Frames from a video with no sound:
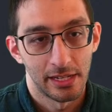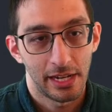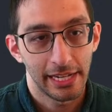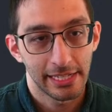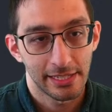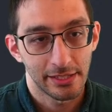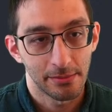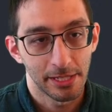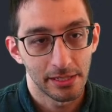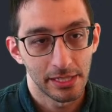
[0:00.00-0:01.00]
I guess this could
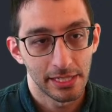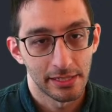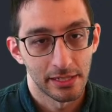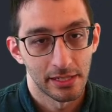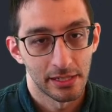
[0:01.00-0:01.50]
be a list.